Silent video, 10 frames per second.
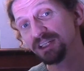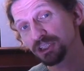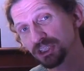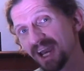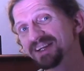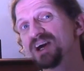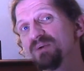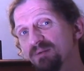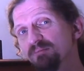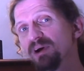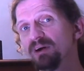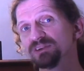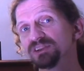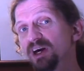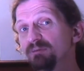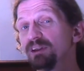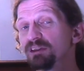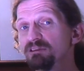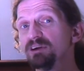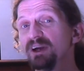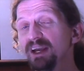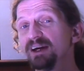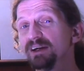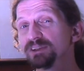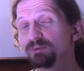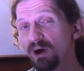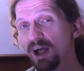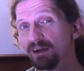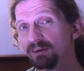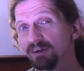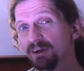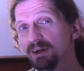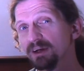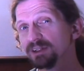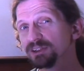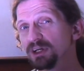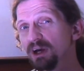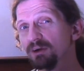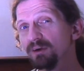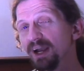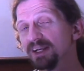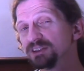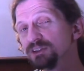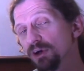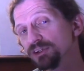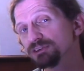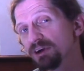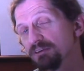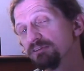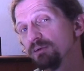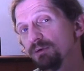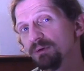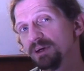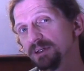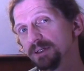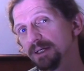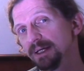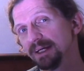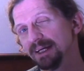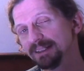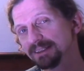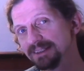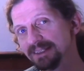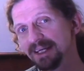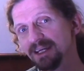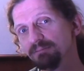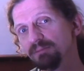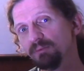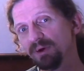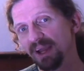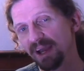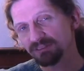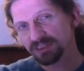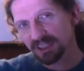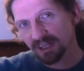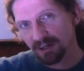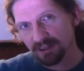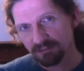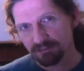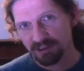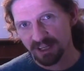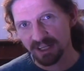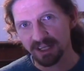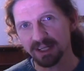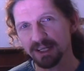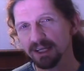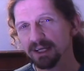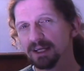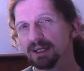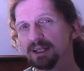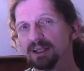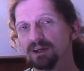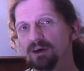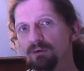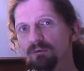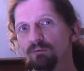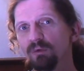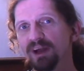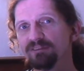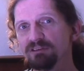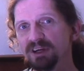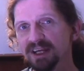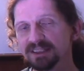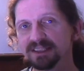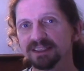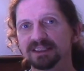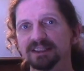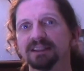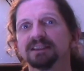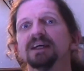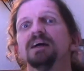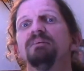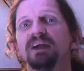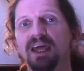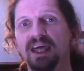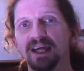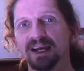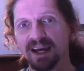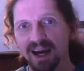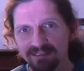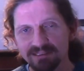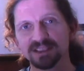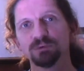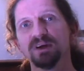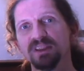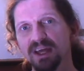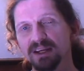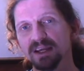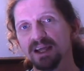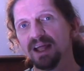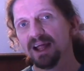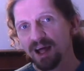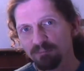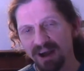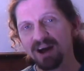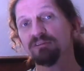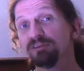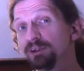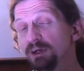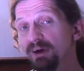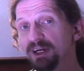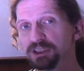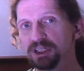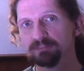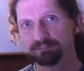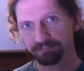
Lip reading: shadow impulse coming through here as well. So it's not straightforward, it's deep. We have to kind of really, whatever it is that's coming here carries with it a powerful new energy.